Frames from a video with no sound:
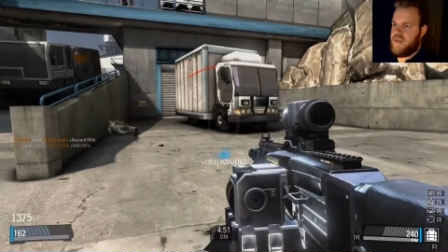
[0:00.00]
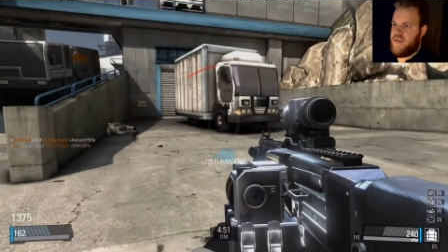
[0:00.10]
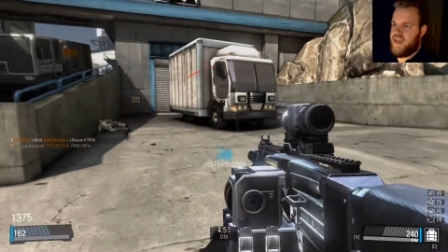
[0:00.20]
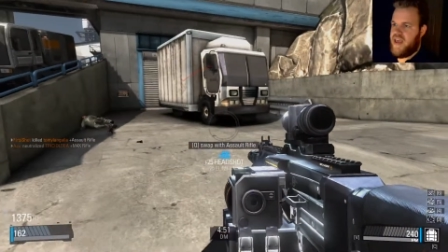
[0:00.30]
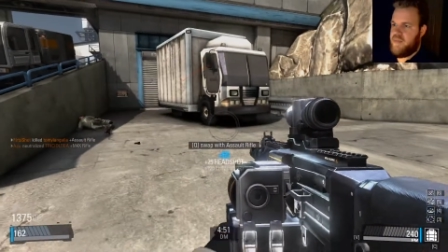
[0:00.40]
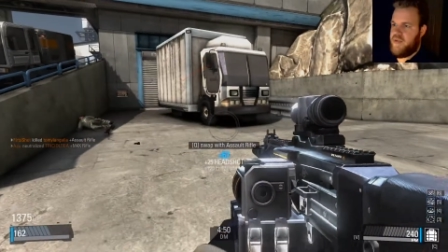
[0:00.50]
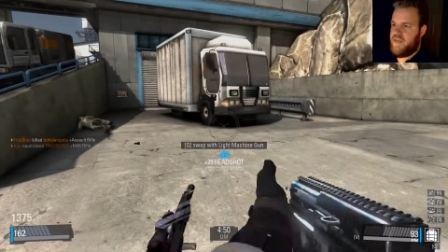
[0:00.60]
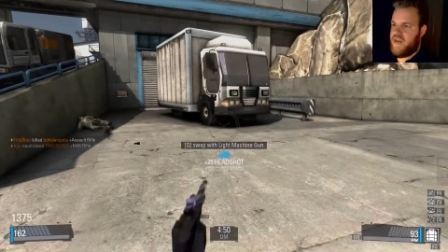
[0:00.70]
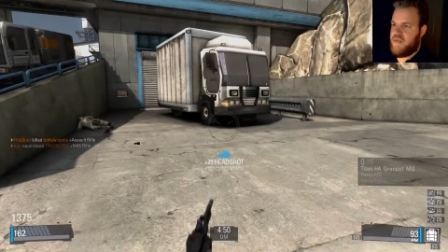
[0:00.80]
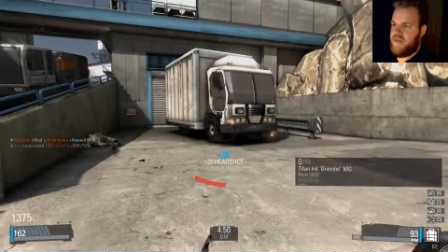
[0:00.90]
I'm in a game
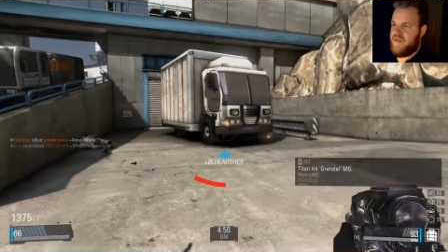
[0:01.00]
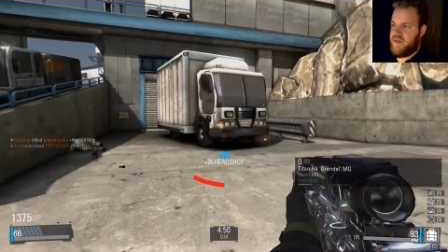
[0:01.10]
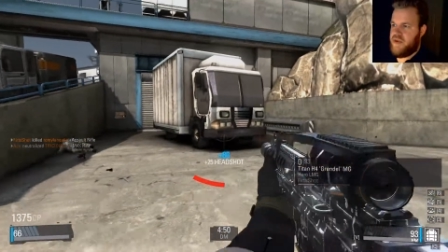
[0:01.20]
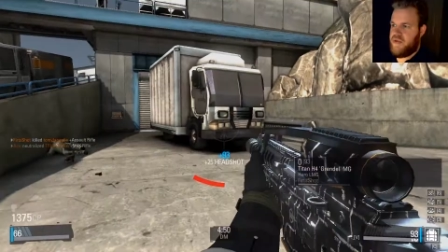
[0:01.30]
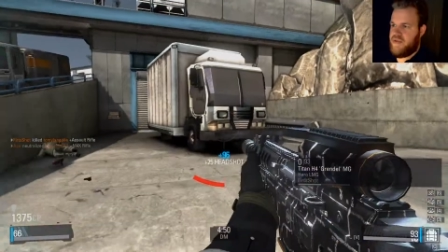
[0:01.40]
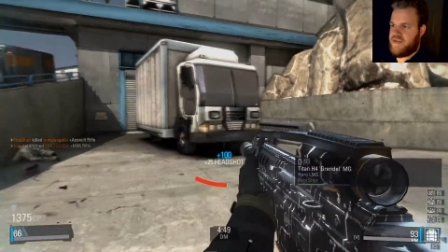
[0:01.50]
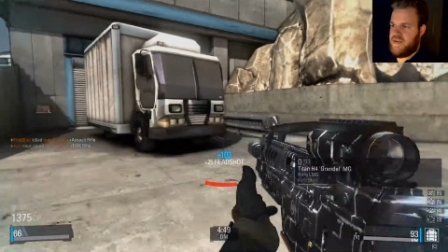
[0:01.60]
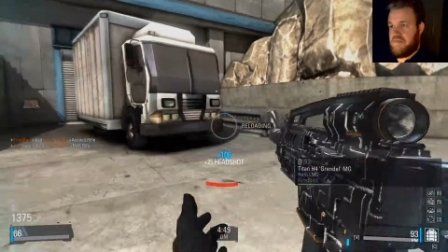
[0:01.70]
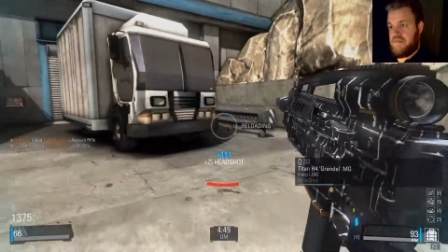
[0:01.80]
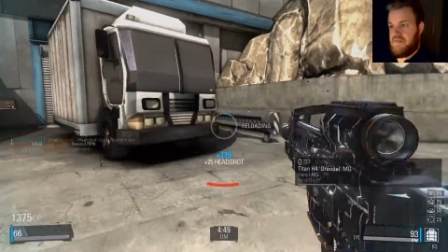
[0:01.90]
mode that I'm unfamiliar with,
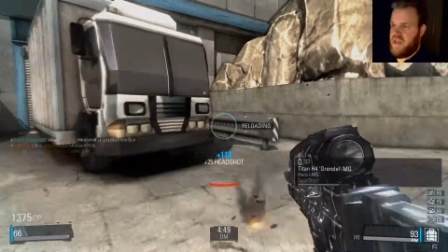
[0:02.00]
so...